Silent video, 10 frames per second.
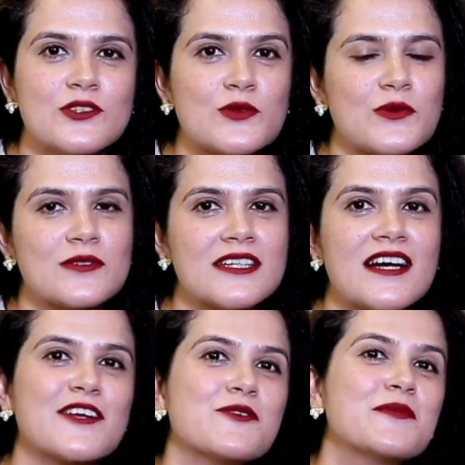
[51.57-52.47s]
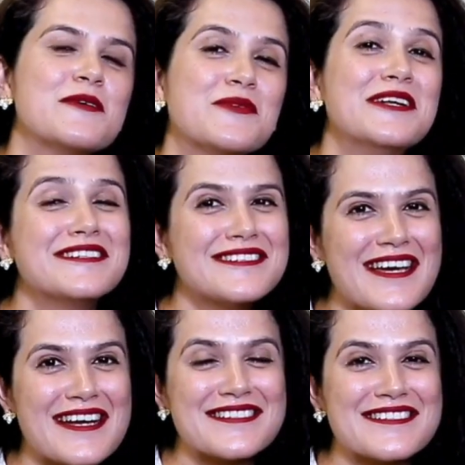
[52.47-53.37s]
you know, the kind of people
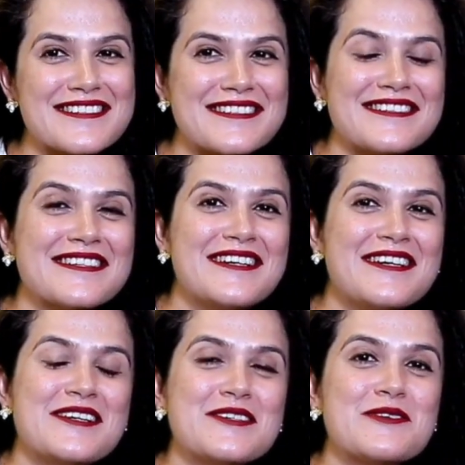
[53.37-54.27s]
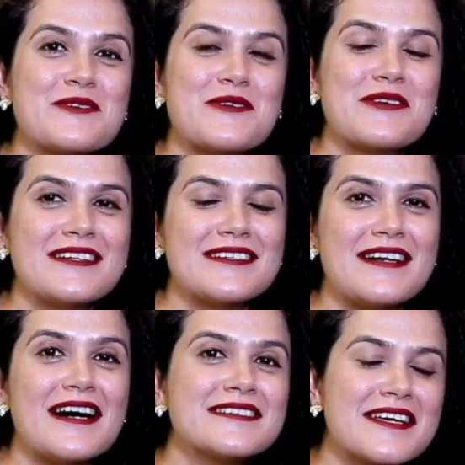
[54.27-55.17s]
that, you know,
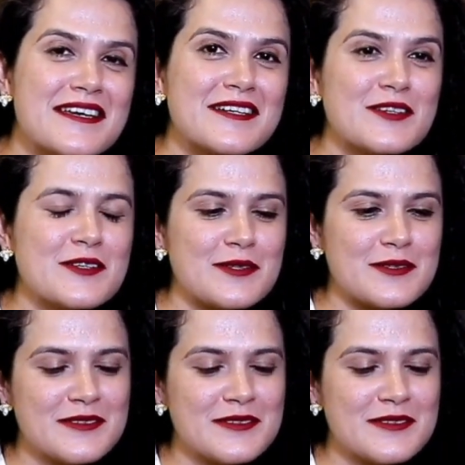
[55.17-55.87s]
are there in the